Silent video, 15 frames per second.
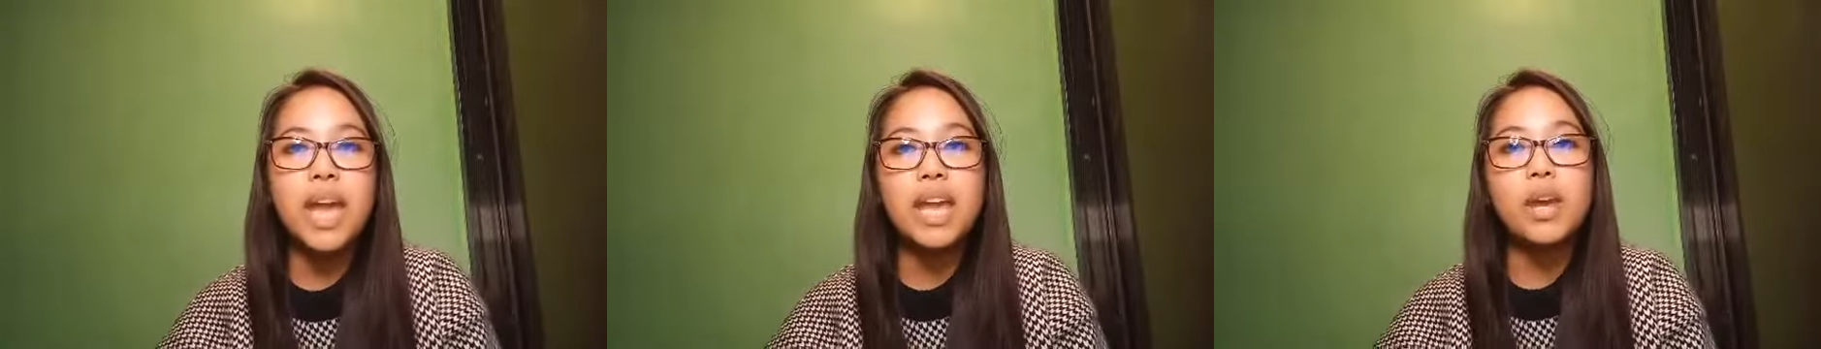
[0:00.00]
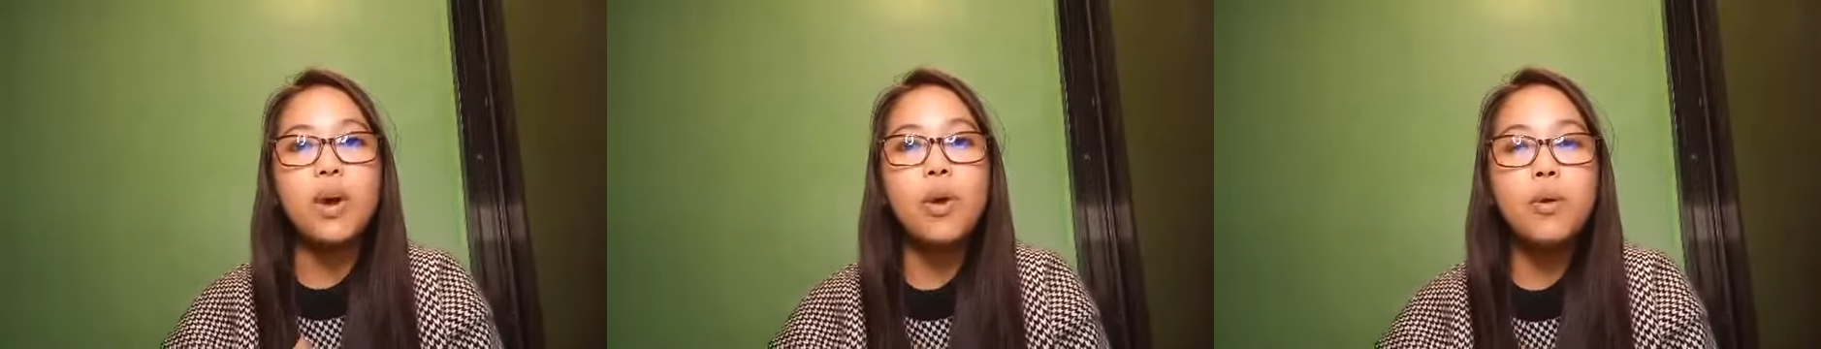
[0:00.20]

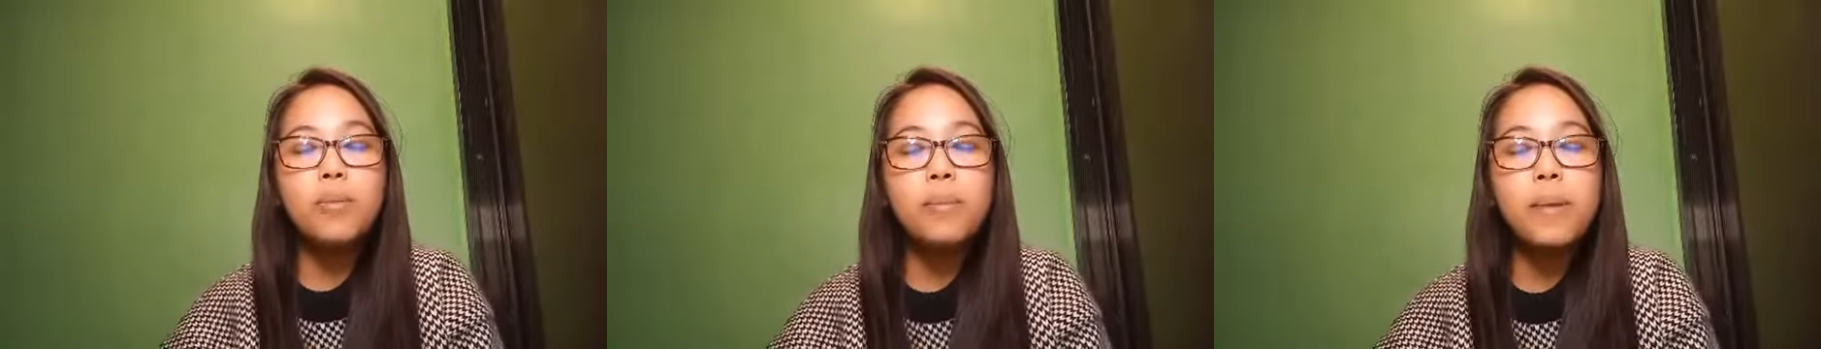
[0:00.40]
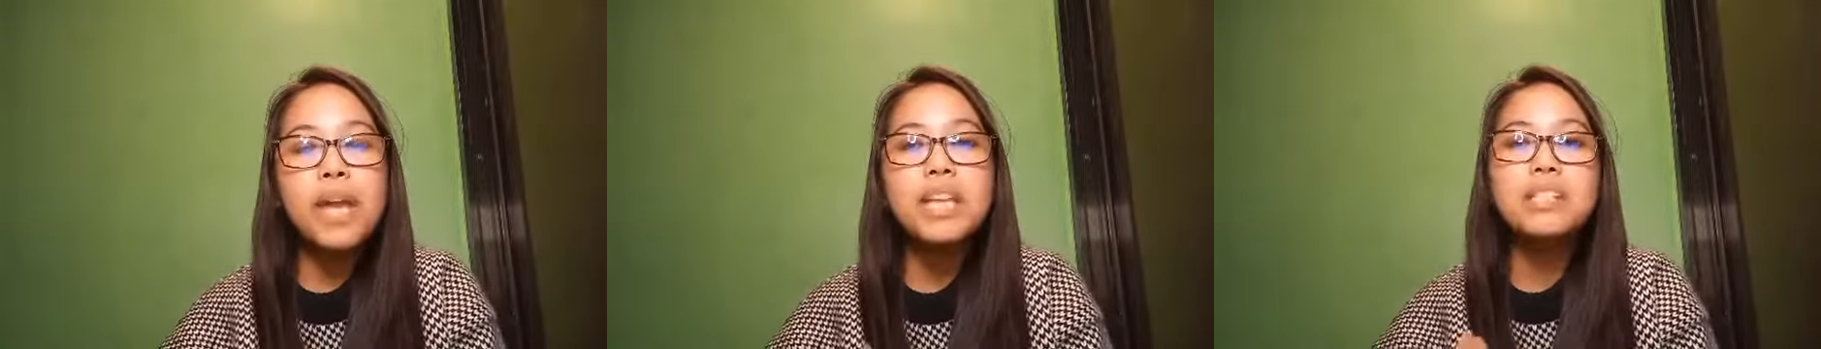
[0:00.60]
a
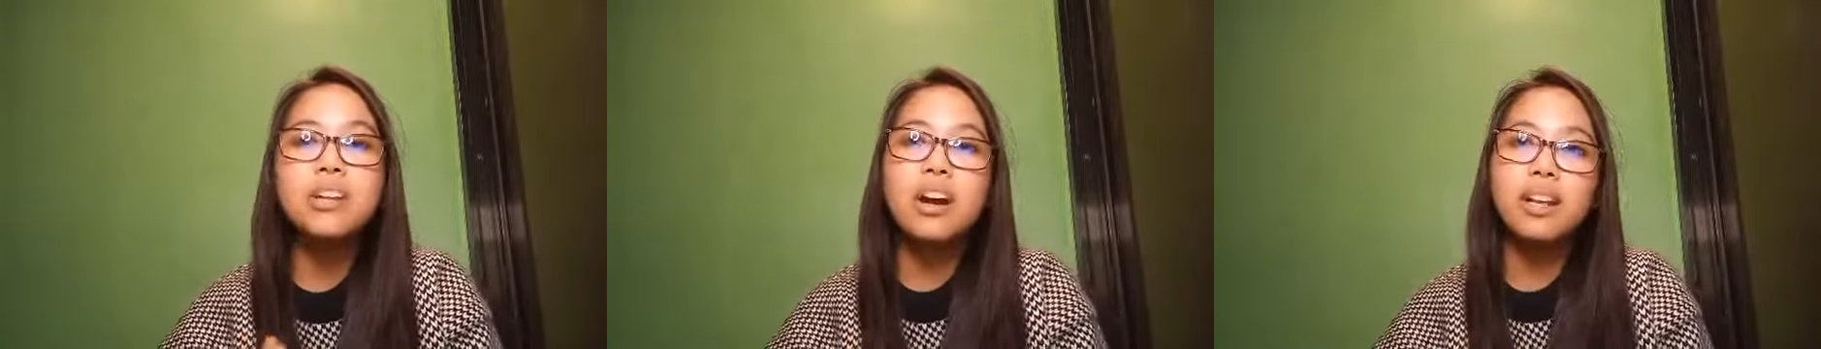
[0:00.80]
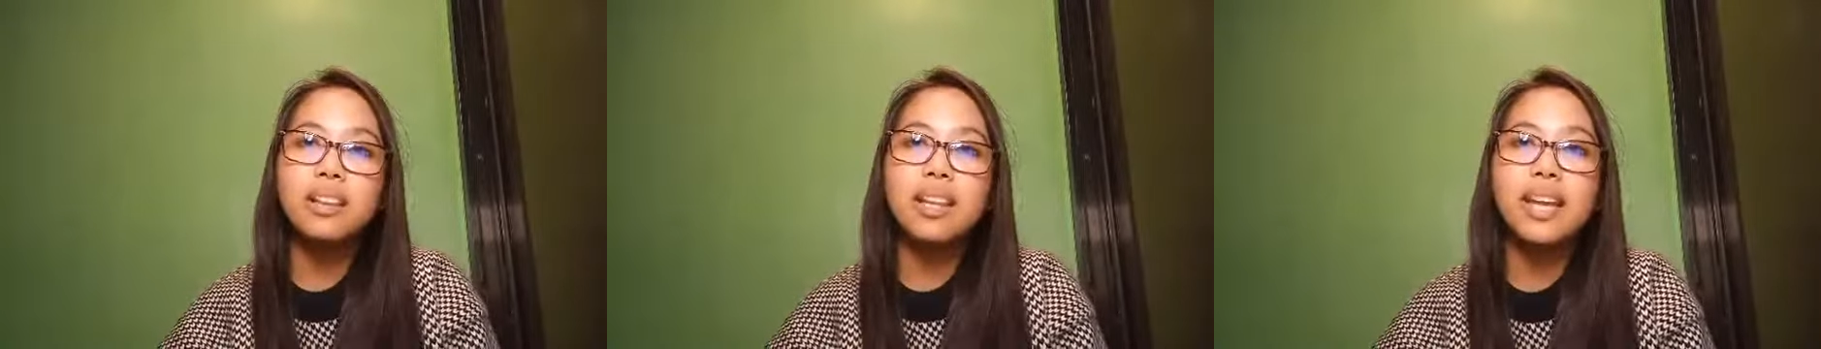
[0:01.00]
home-based
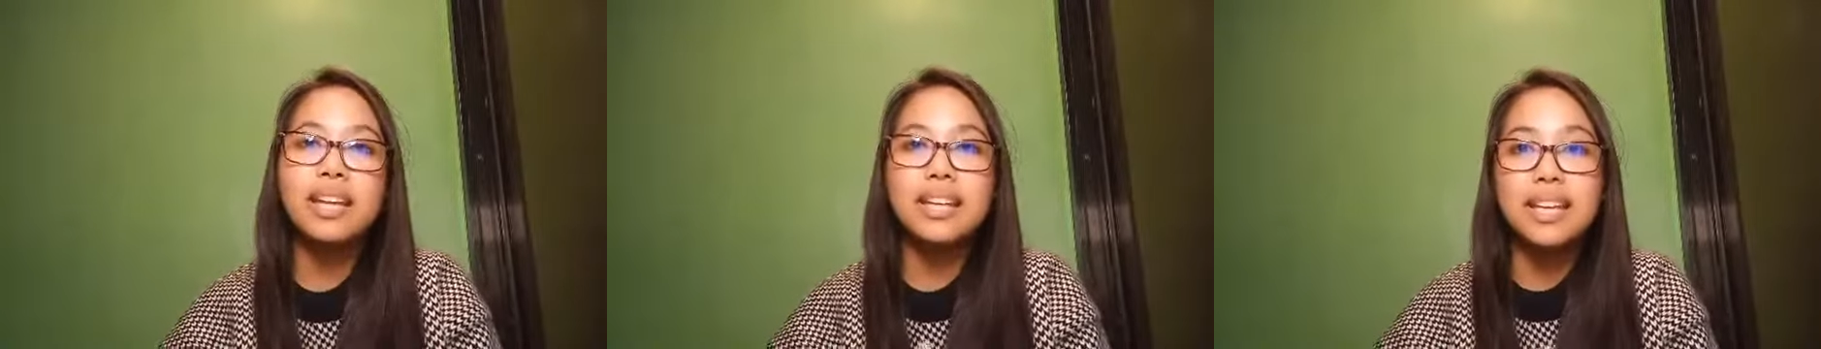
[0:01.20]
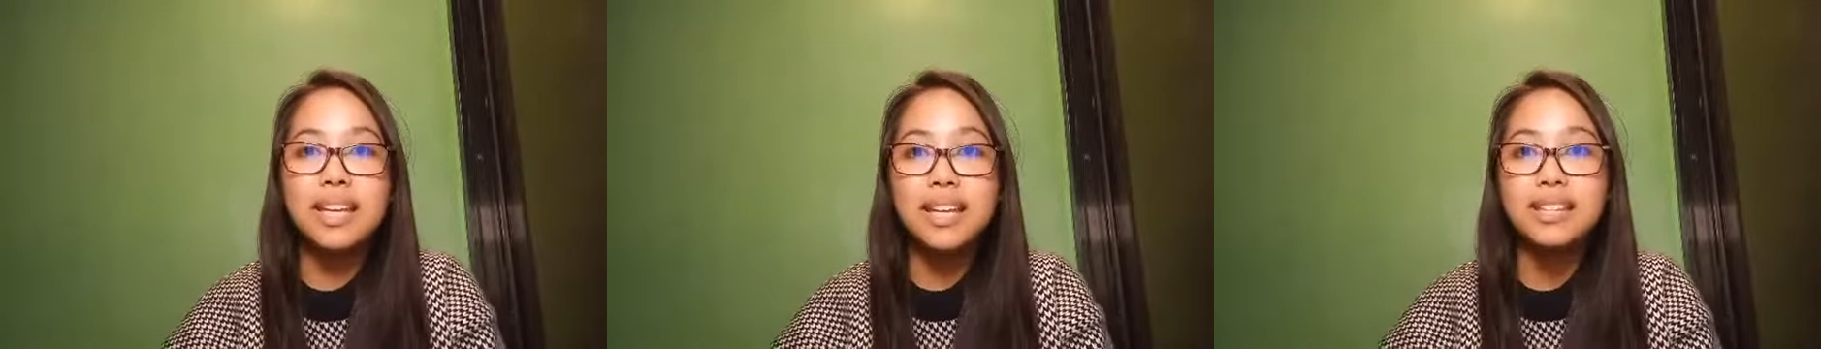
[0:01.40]
online
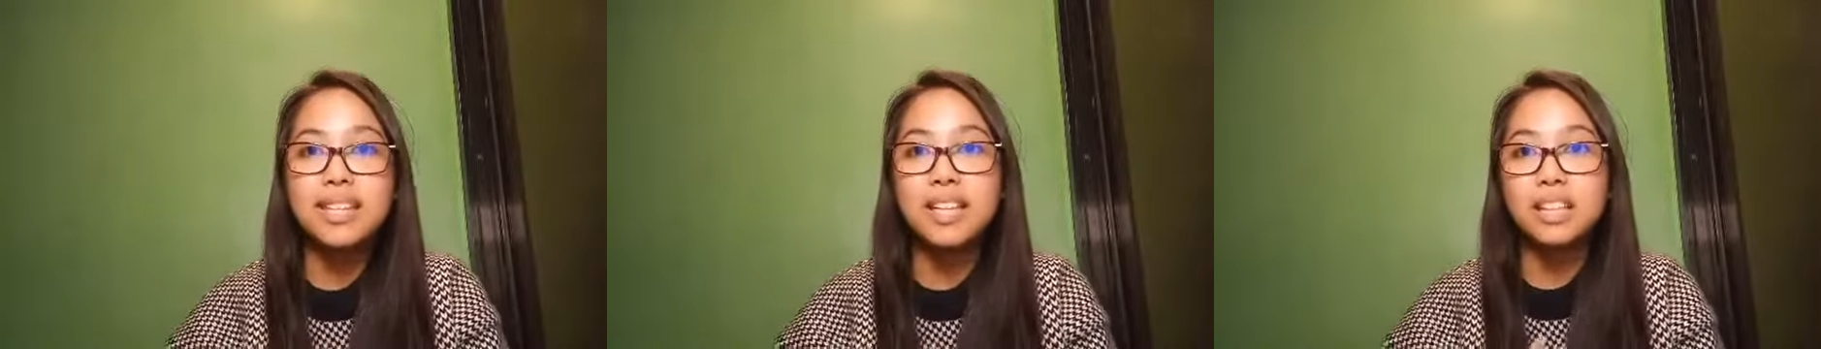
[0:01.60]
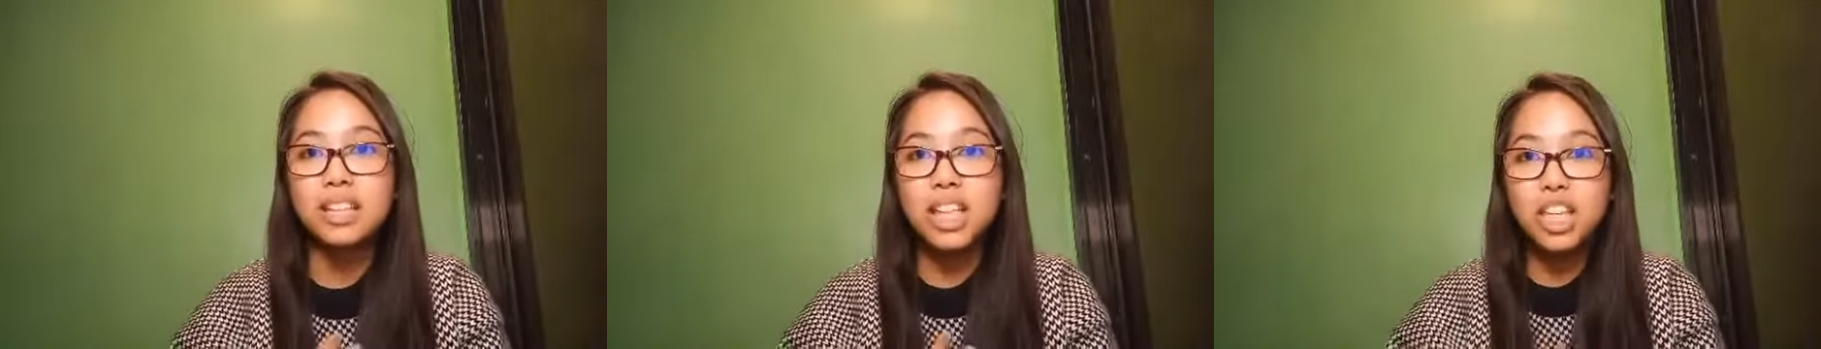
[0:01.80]

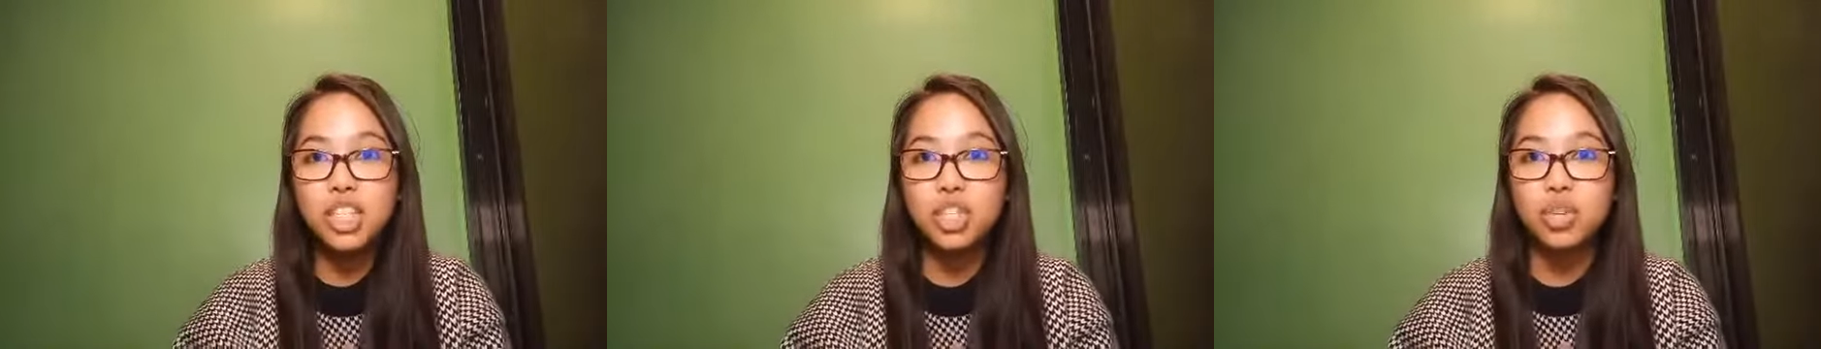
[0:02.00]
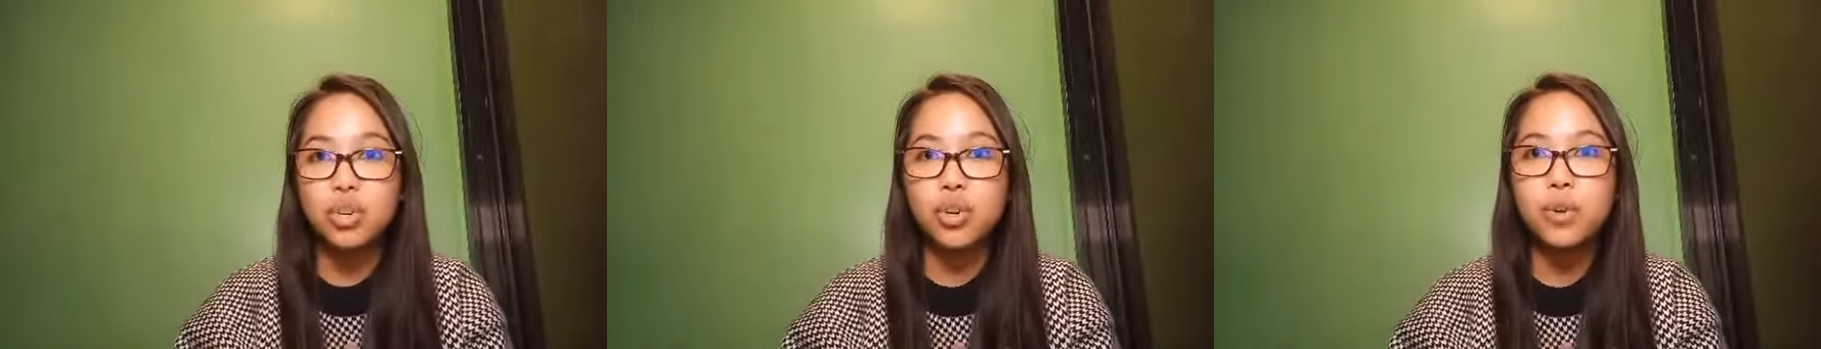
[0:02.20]
ESL
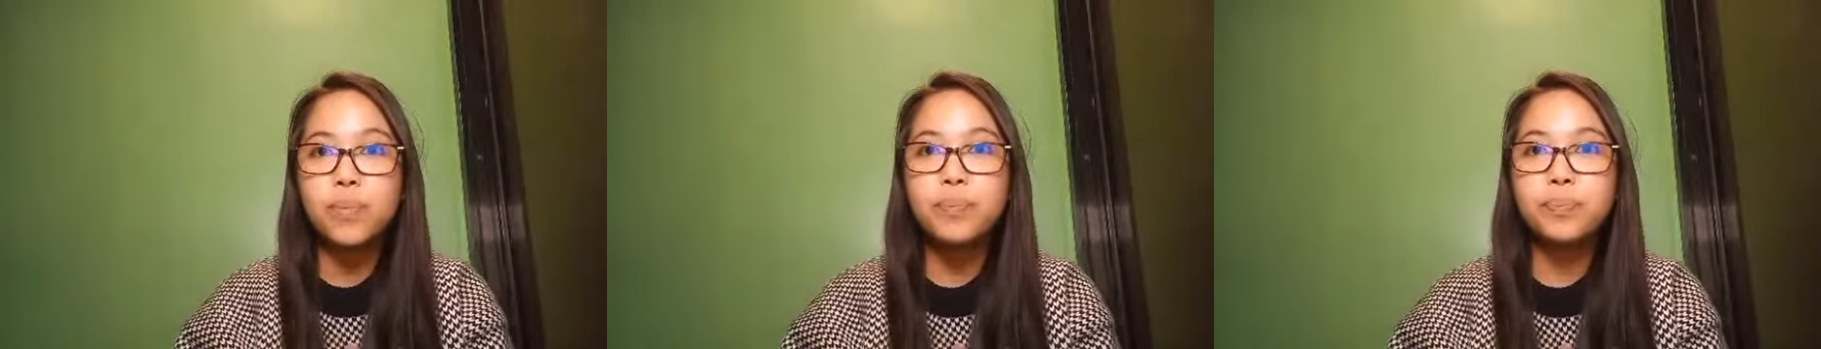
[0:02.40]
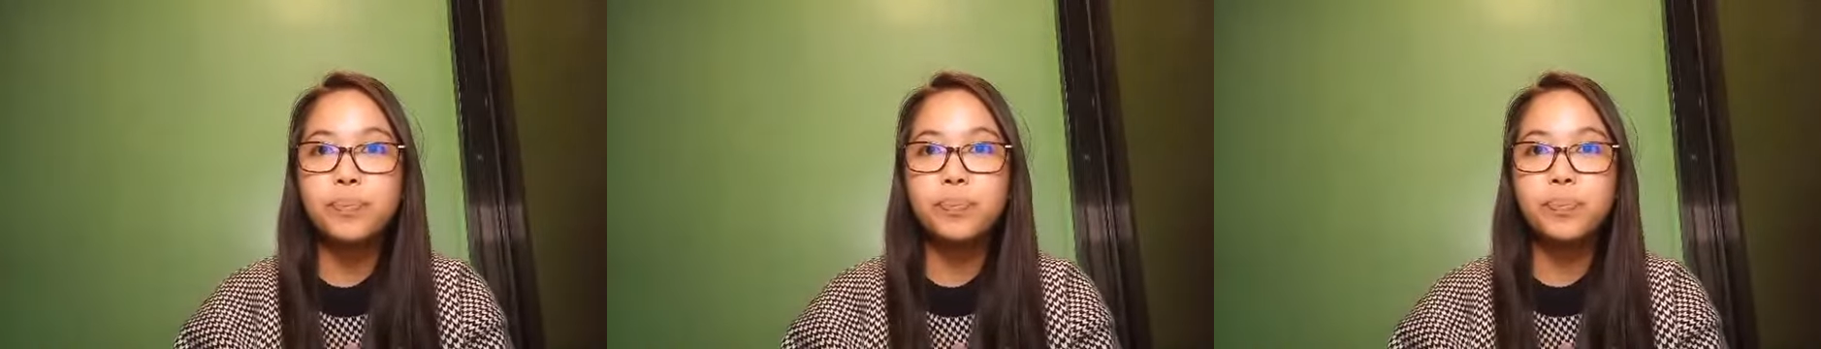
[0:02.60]
teacher,